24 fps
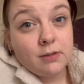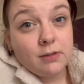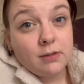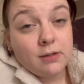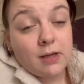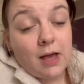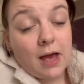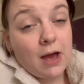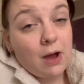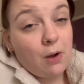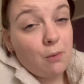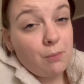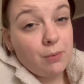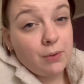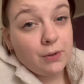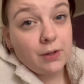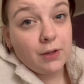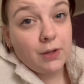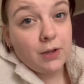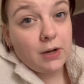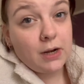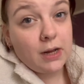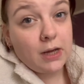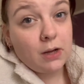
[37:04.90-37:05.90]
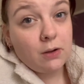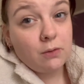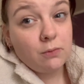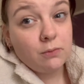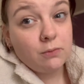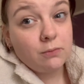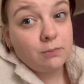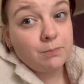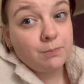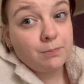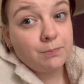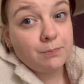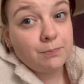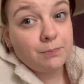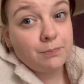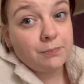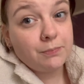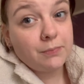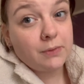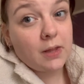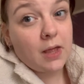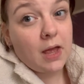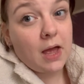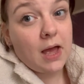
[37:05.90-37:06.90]
help a girl out,
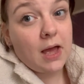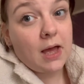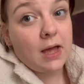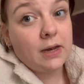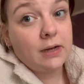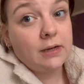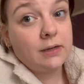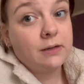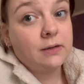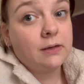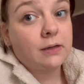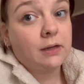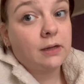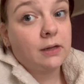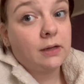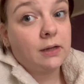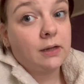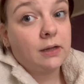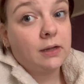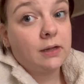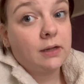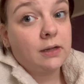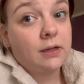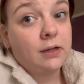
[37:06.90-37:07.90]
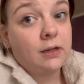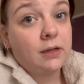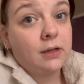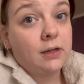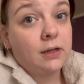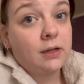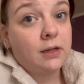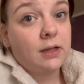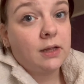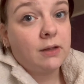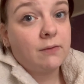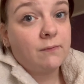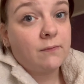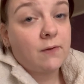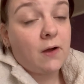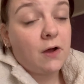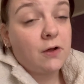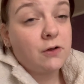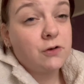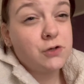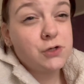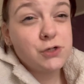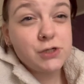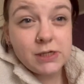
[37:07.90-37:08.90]
and if
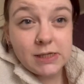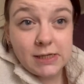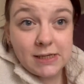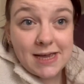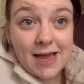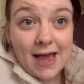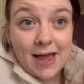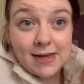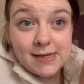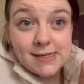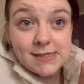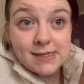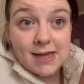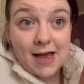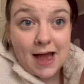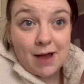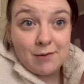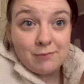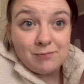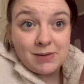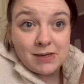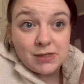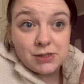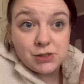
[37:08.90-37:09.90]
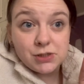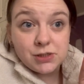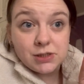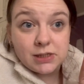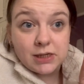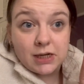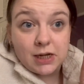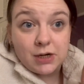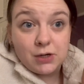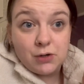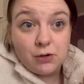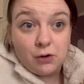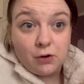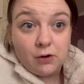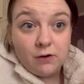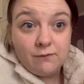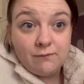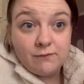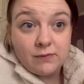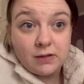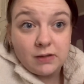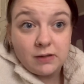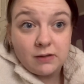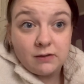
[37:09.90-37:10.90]
I, just in case I haven't mentioned it
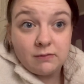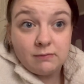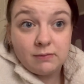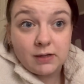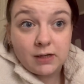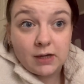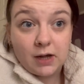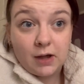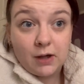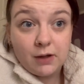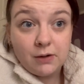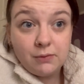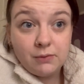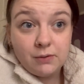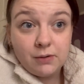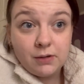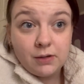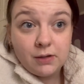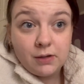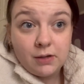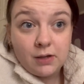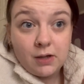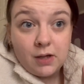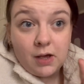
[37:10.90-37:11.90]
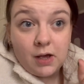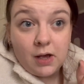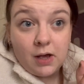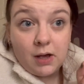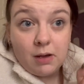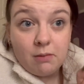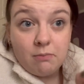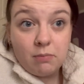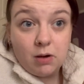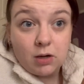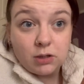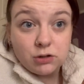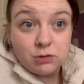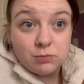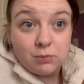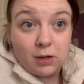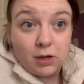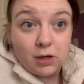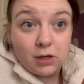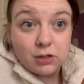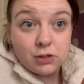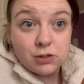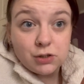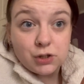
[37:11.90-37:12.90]
enough in this video,
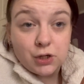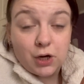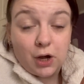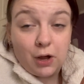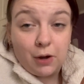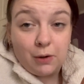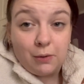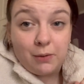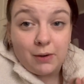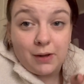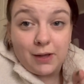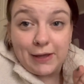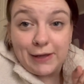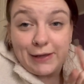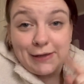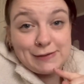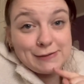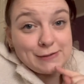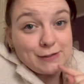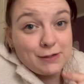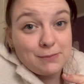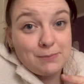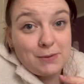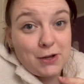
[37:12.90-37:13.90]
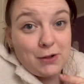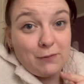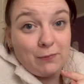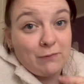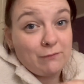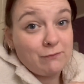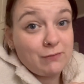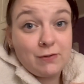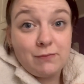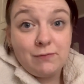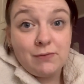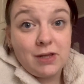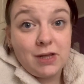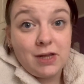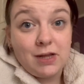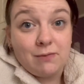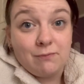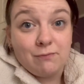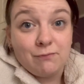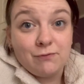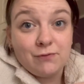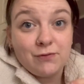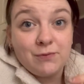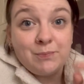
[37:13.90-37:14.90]
Poshmark show, it's going to be on the
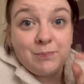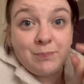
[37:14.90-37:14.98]
fifteenth.